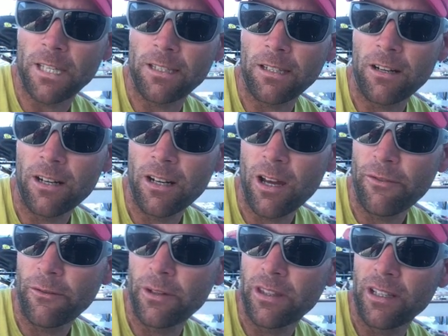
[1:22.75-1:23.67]
Started
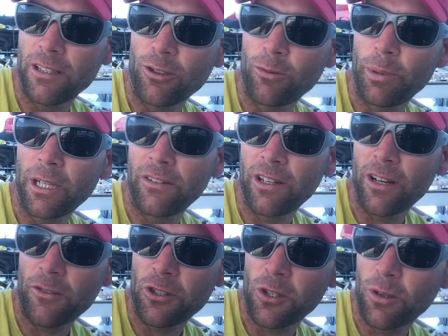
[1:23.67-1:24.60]
off with a little bit of an
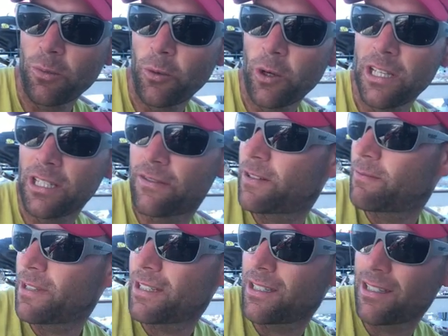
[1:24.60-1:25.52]
offshore breeze
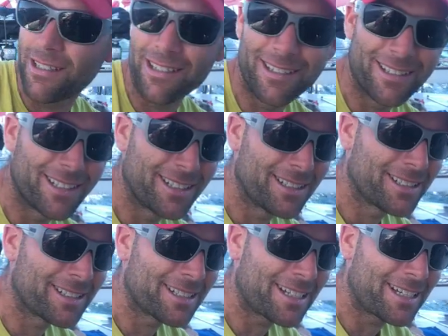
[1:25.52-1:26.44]
from the
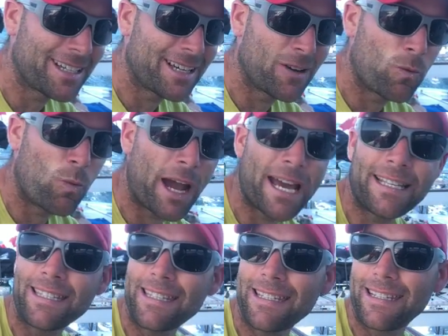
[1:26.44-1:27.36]

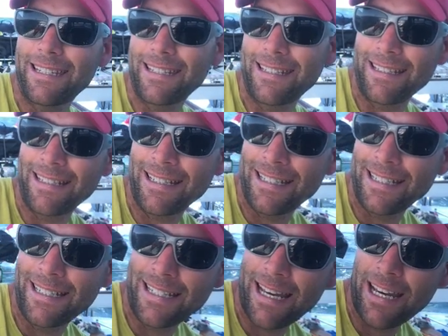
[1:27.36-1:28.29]
west,
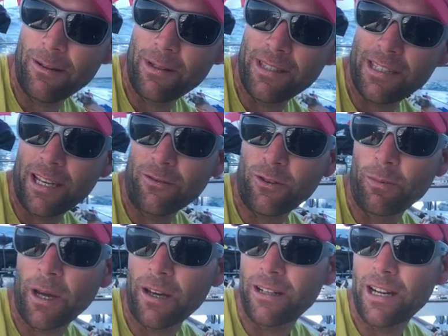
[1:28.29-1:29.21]
and we sailed for
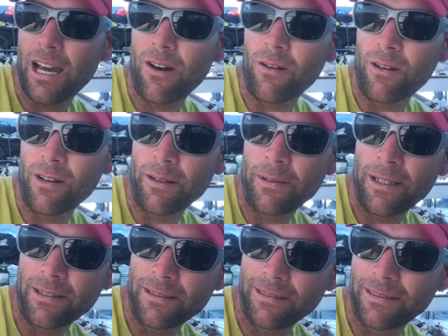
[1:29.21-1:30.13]
about an hour at
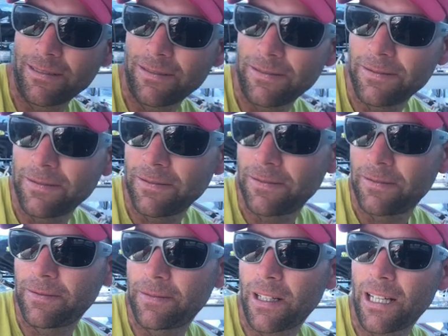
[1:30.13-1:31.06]
about
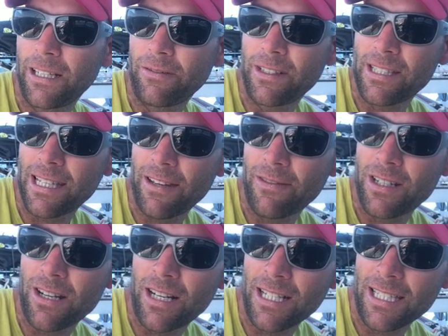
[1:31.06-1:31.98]
5 to
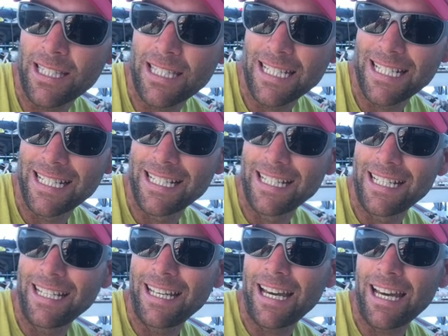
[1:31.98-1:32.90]
7 knots,
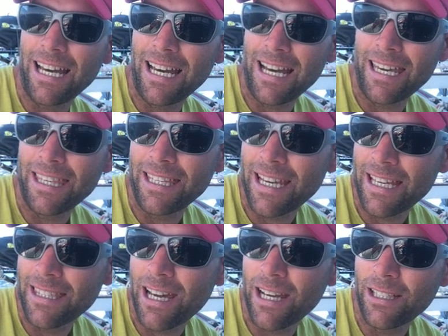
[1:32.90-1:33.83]
and then
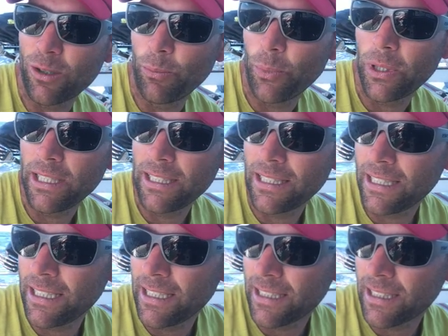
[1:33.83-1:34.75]
that died
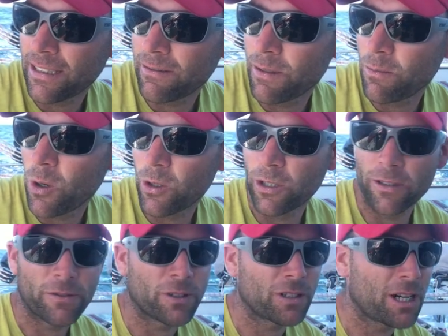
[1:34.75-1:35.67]
completely, and then we
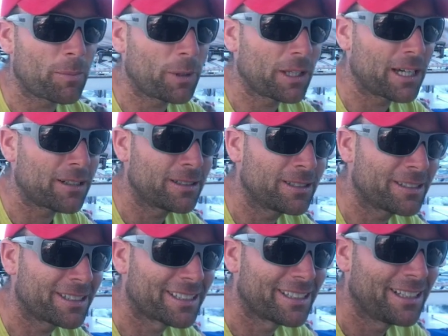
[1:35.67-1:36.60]
motored for a couple
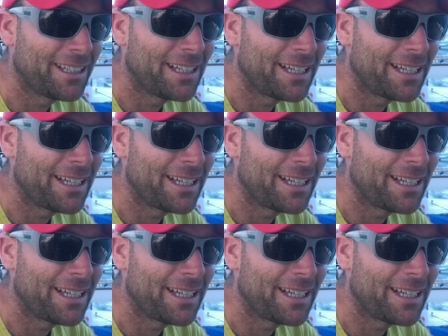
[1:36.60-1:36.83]
hours.